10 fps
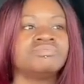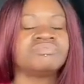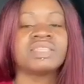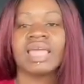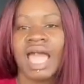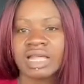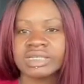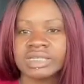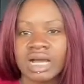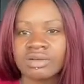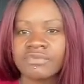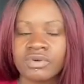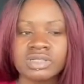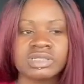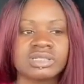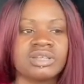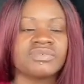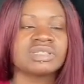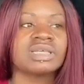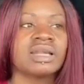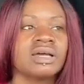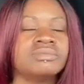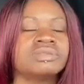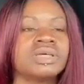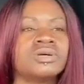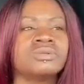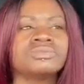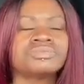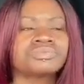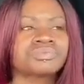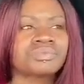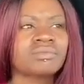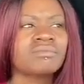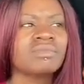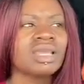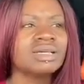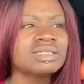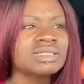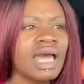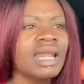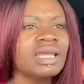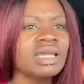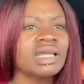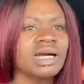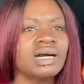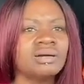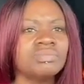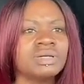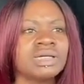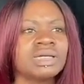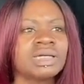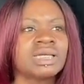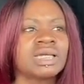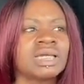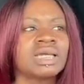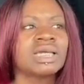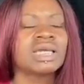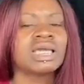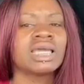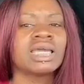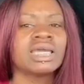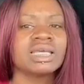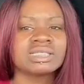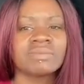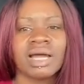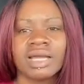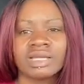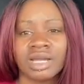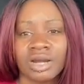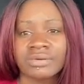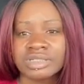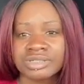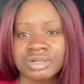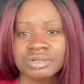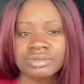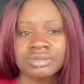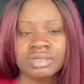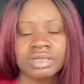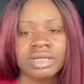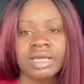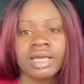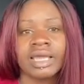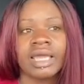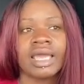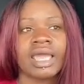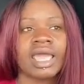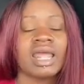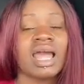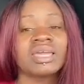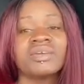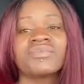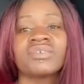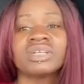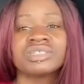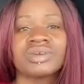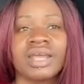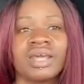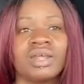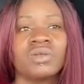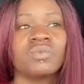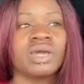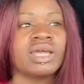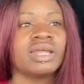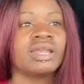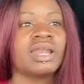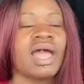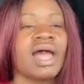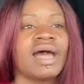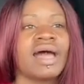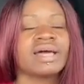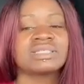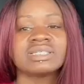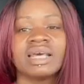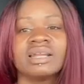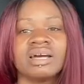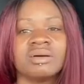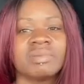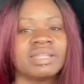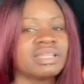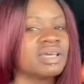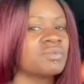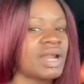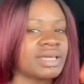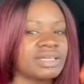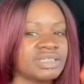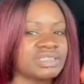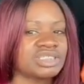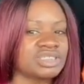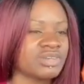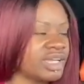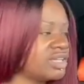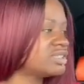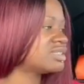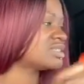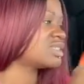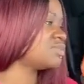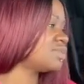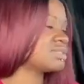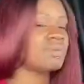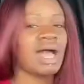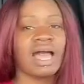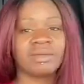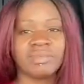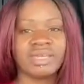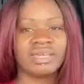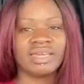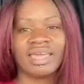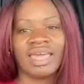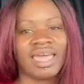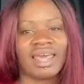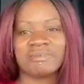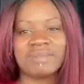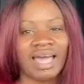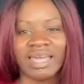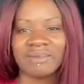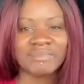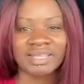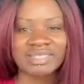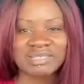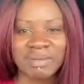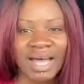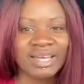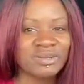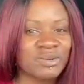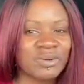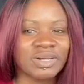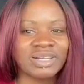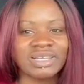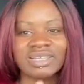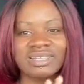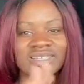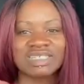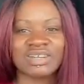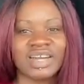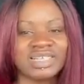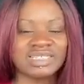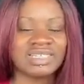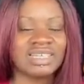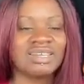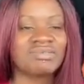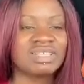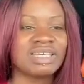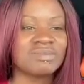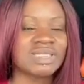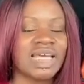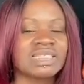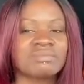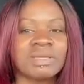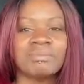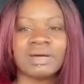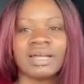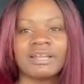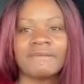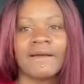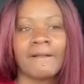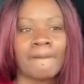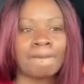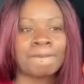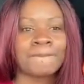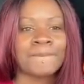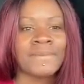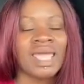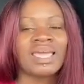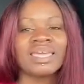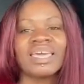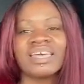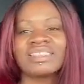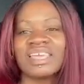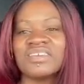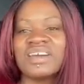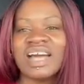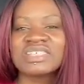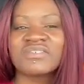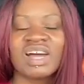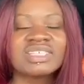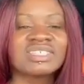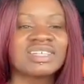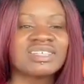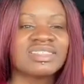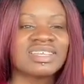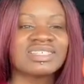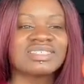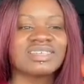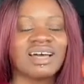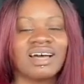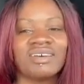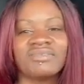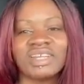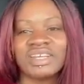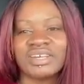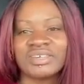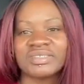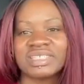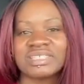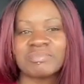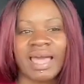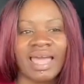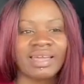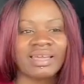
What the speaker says: the alley dock, of course, is a different setup. So setting it up is my current struggle, and I get frustrated when I set it up, and then when I get straight to see what's behind me and I'm not aimed at the spot, or it looks crazy, it really upsets me. But yeah, thank you guys for watching this video, this back.